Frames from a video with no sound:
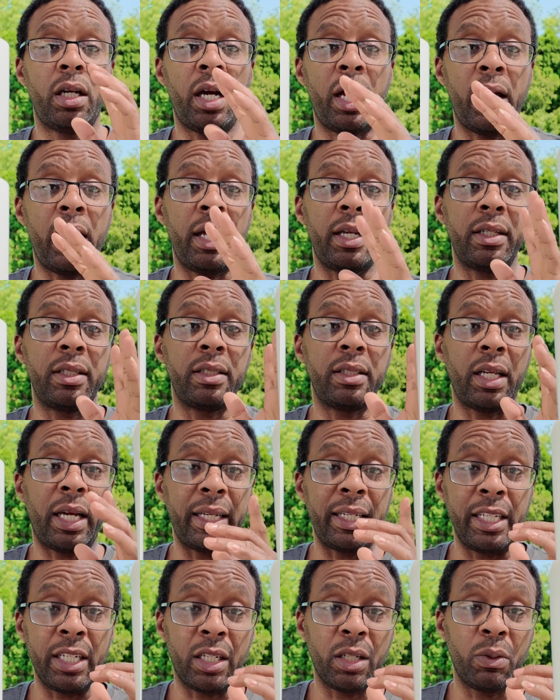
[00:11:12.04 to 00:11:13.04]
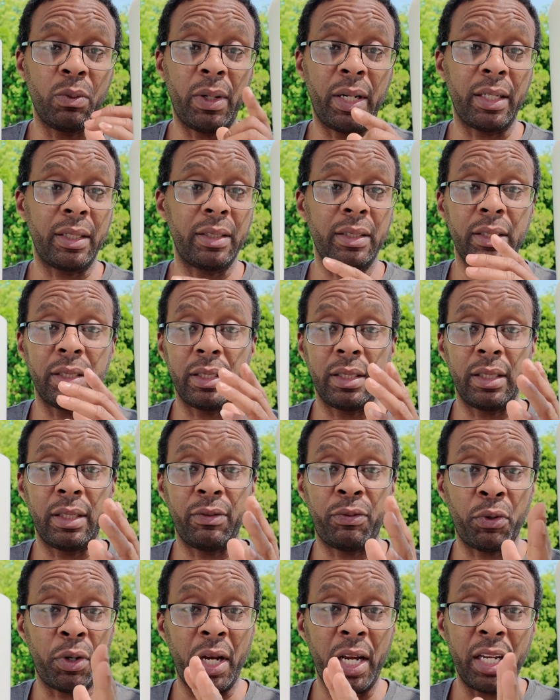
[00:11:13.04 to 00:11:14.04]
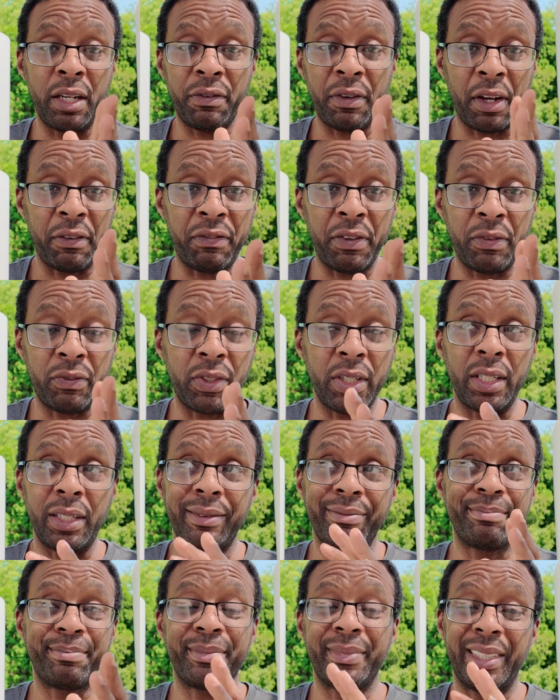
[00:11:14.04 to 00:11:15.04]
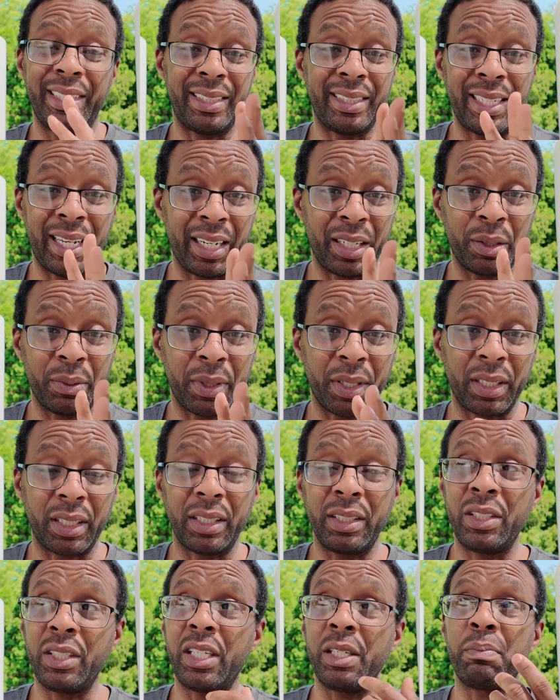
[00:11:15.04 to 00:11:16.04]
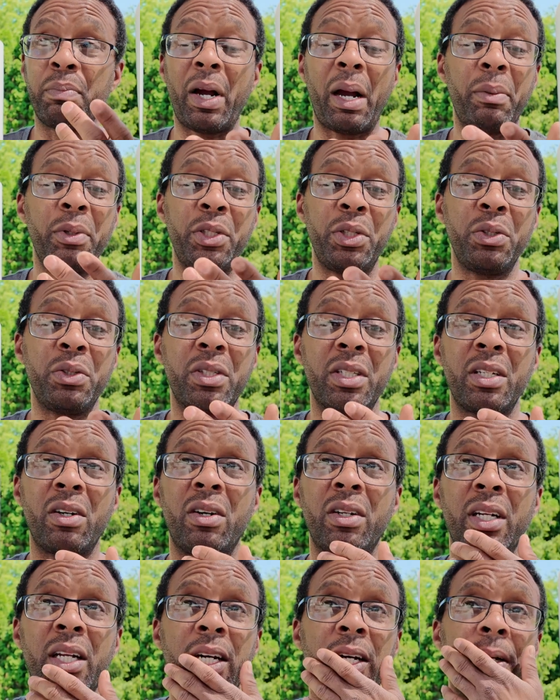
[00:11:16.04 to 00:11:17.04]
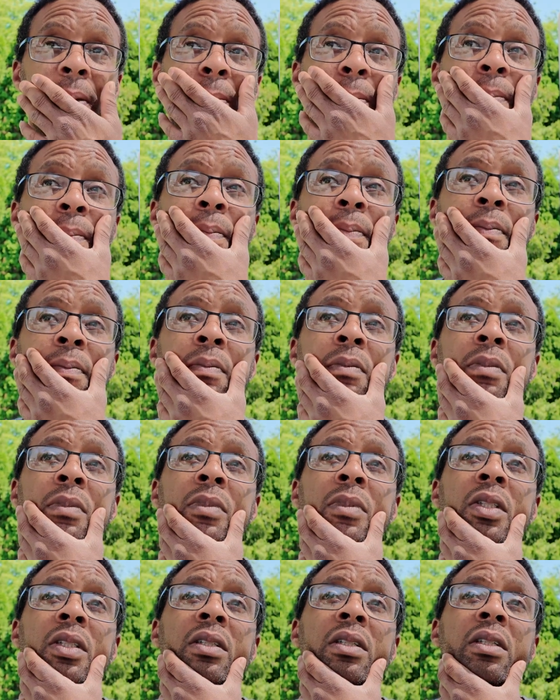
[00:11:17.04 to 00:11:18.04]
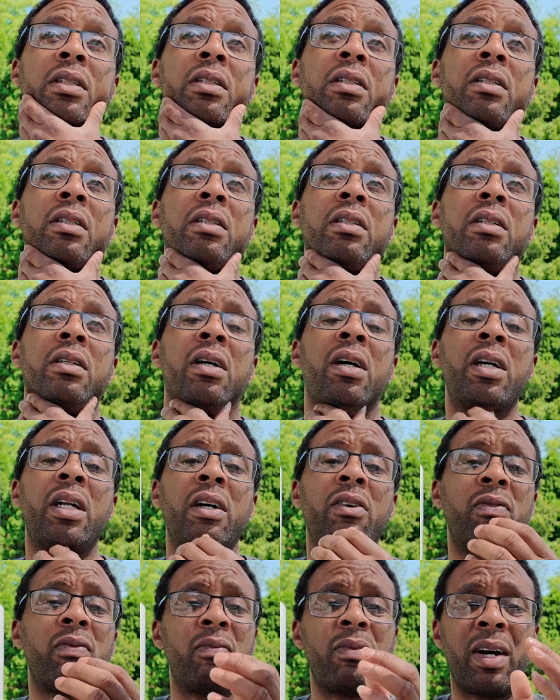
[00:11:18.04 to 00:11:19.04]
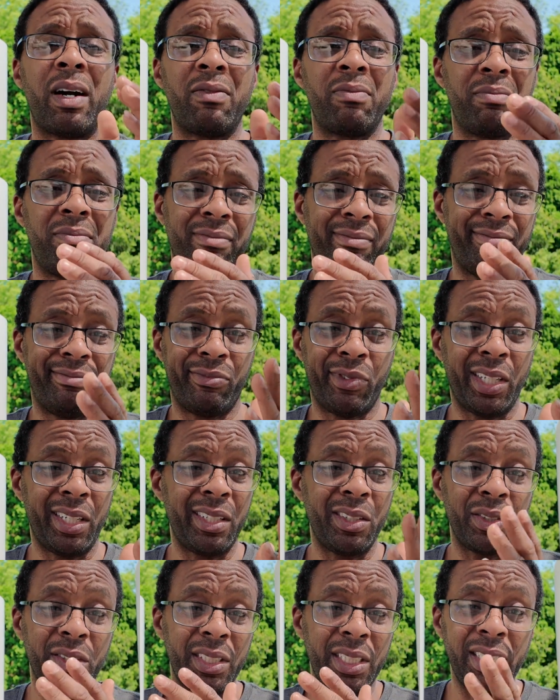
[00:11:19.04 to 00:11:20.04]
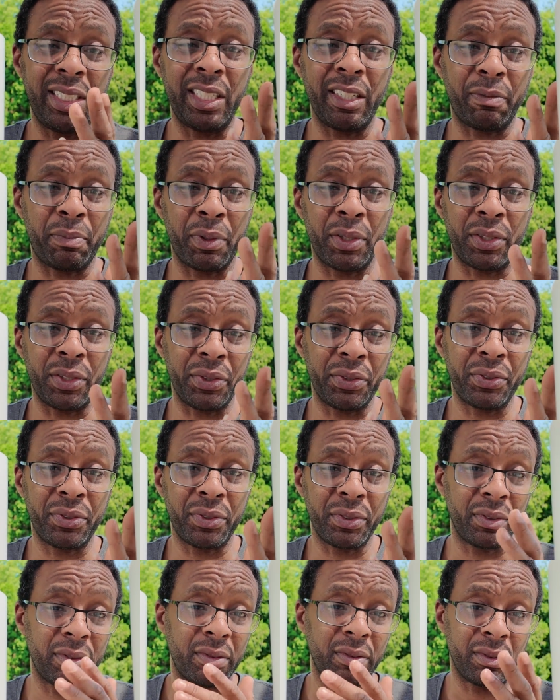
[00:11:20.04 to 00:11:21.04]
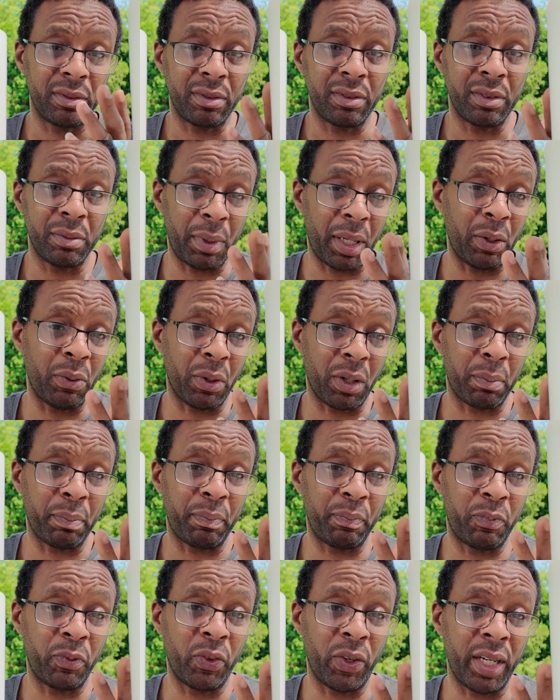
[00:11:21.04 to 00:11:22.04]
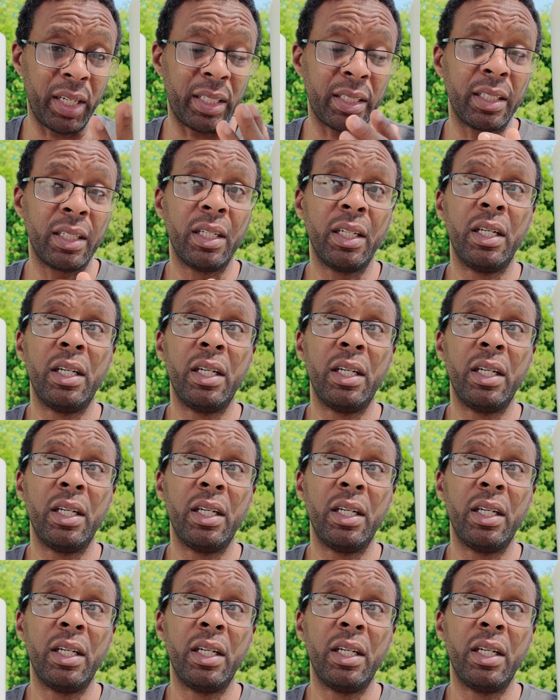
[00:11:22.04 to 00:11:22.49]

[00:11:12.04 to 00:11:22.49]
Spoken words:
And that Eco one for $85.50, it's not gonna work. You can probably use it on one of those DTF printers. It might work great.